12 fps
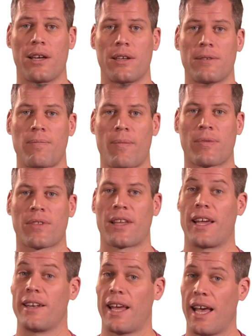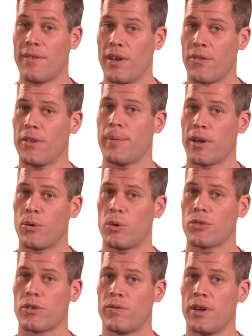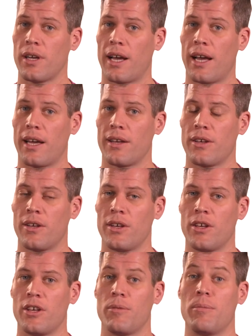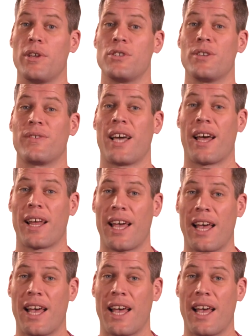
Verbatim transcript: And to have healthy mycorrhizal fungi means you've got to